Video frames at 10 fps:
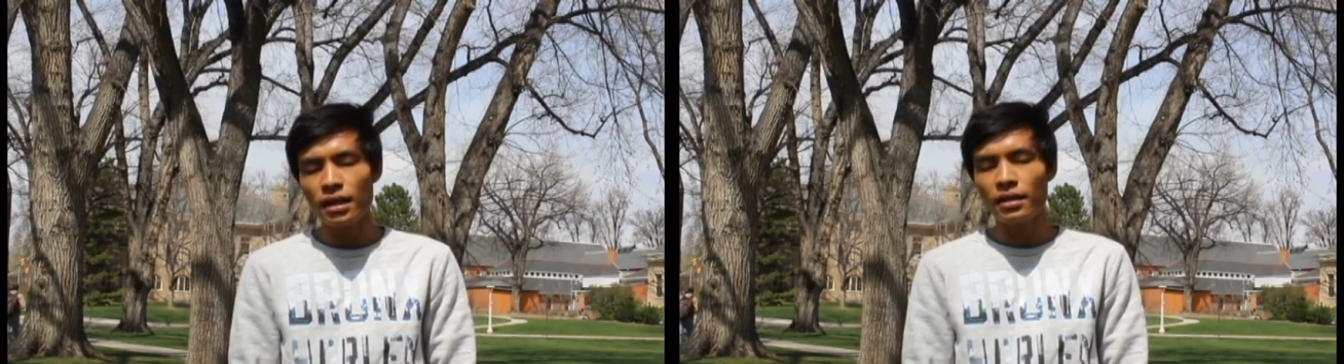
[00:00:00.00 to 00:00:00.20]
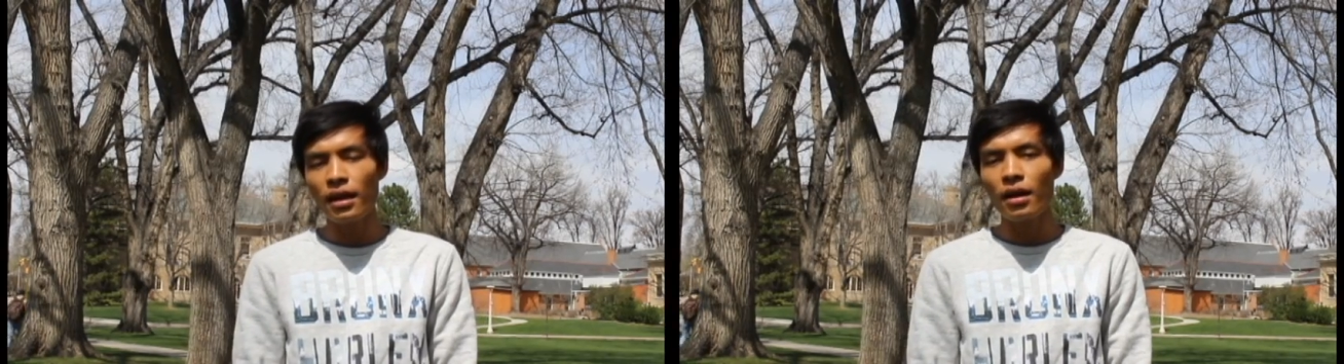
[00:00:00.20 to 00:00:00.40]

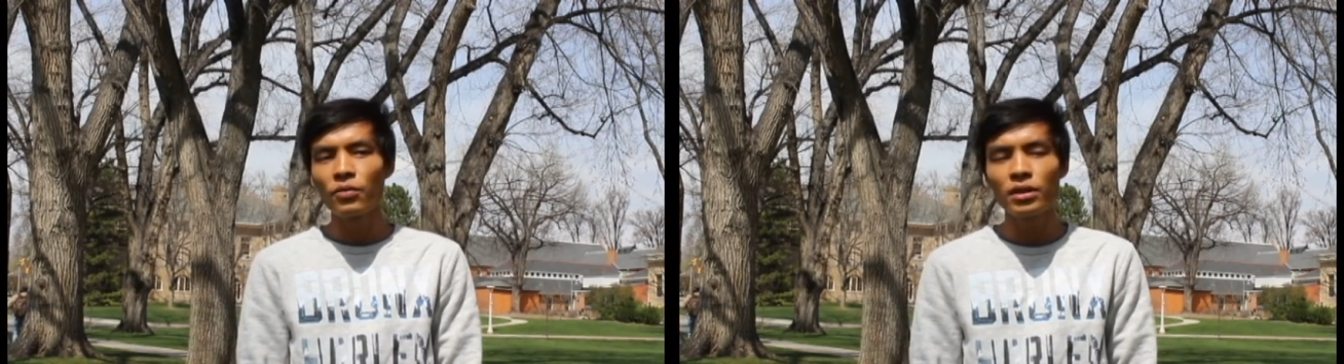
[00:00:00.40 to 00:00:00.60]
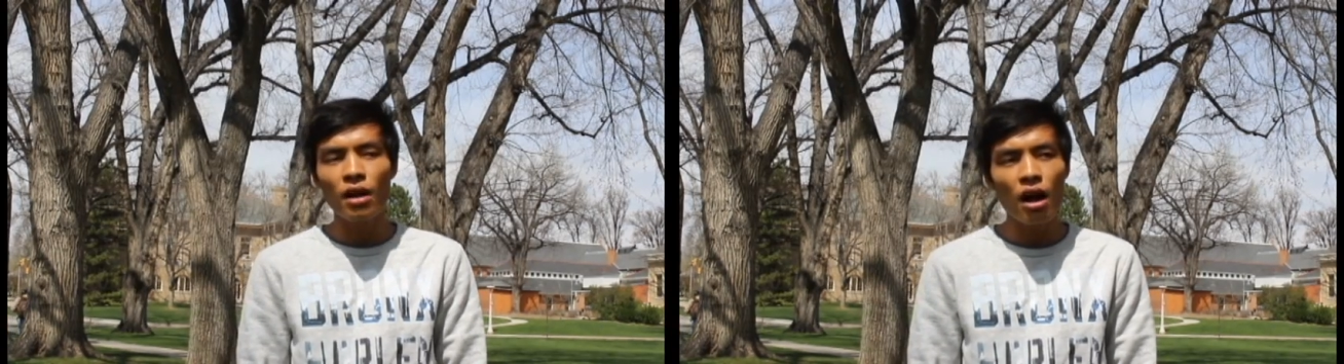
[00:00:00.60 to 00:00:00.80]
And then
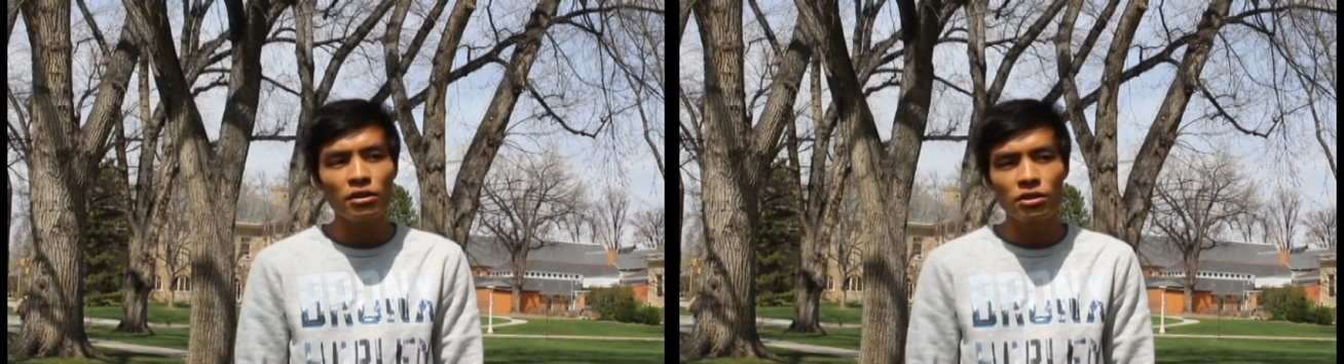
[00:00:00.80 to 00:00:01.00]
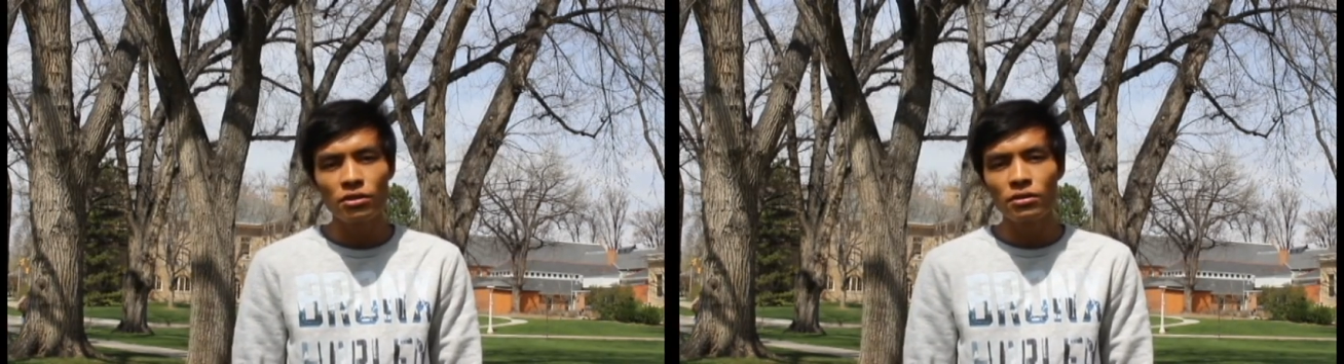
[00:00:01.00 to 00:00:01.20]
we
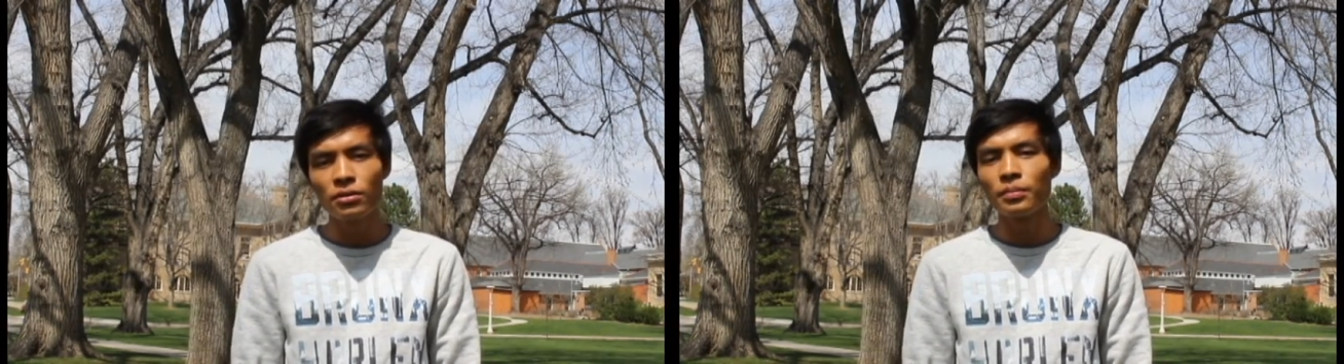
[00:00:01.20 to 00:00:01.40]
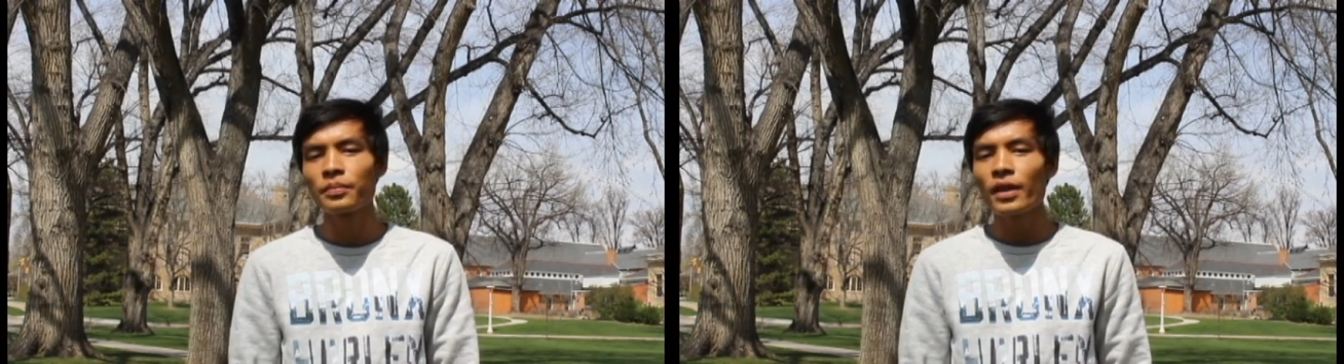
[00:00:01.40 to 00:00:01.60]
got
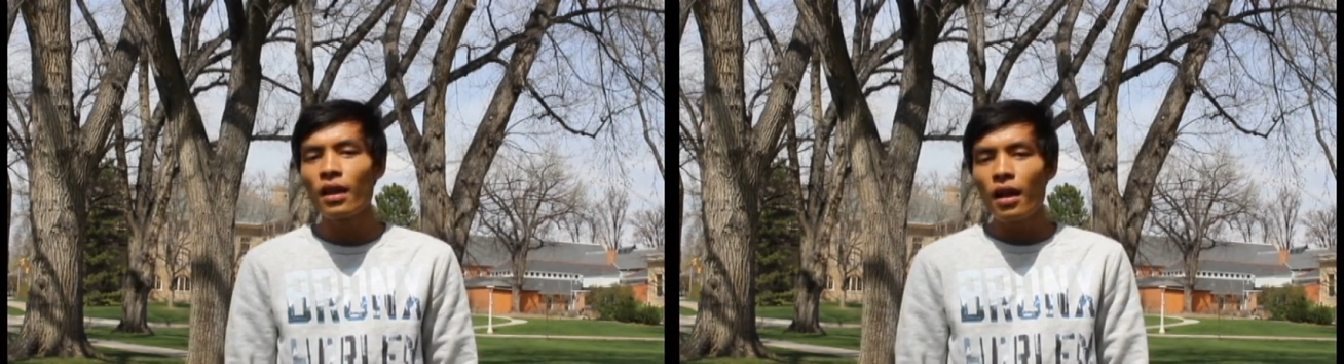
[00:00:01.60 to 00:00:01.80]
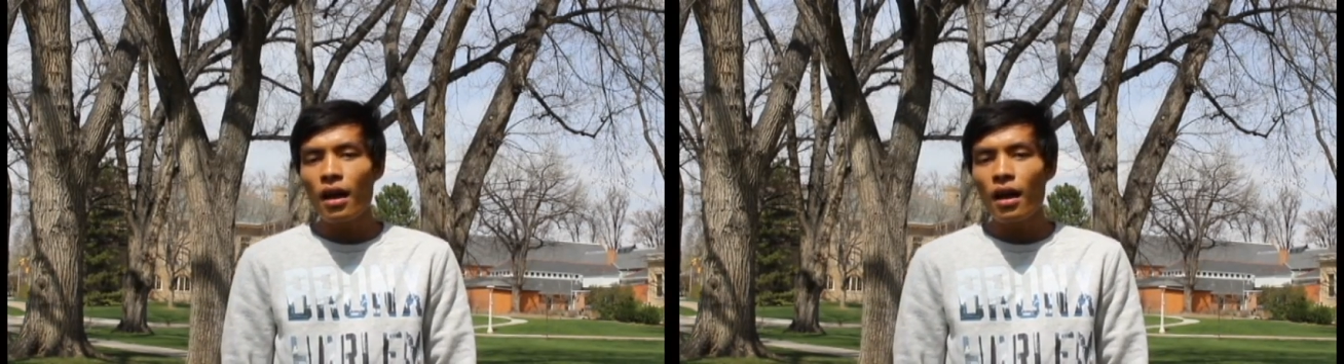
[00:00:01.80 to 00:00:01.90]
to